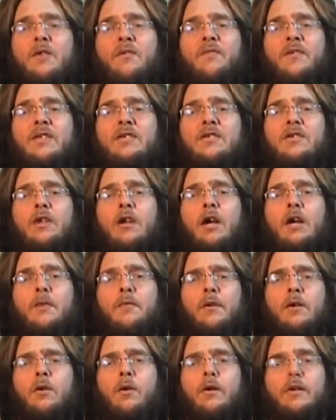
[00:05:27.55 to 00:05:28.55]
VCR to
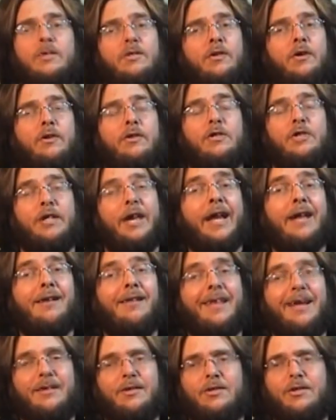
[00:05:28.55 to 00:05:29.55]
record a certain channel
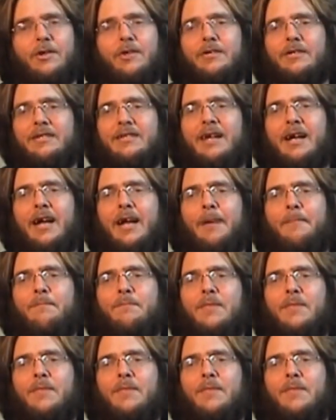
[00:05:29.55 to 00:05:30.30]
at a certain time.